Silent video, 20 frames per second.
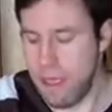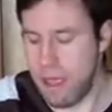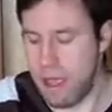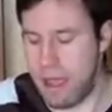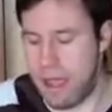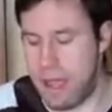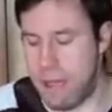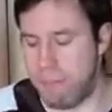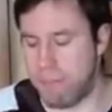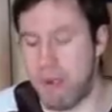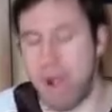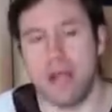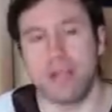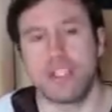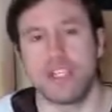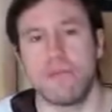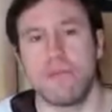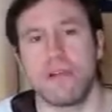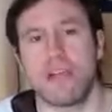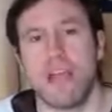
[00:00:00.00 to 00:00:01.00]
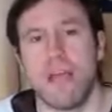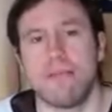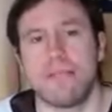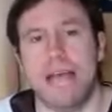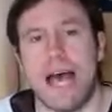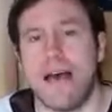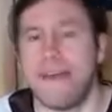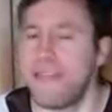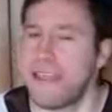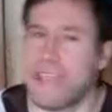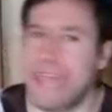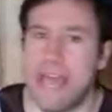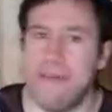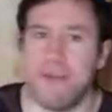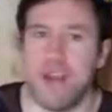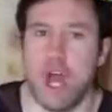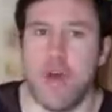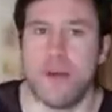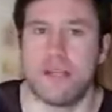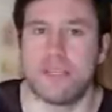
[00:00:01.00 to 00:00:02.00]
Braun Strowman comes out in the
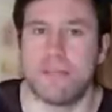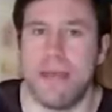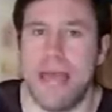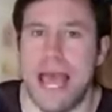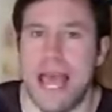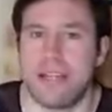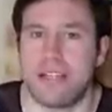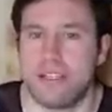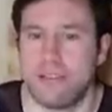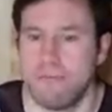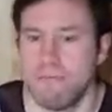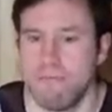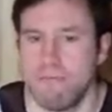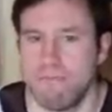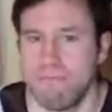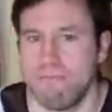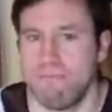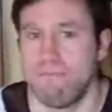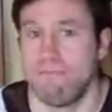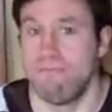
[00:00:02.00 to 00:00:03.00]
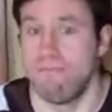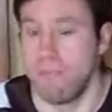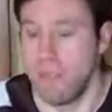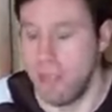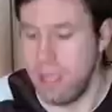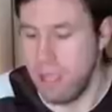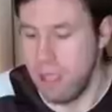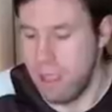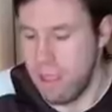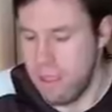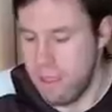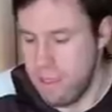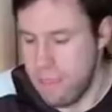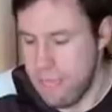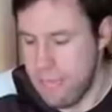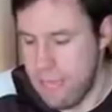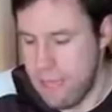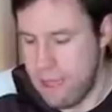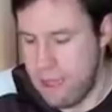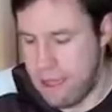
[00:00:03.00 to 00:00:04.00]
Kevin Owens match.
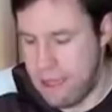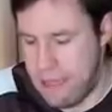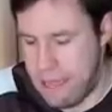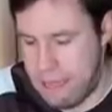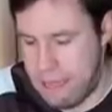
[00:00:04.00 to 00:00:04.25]
We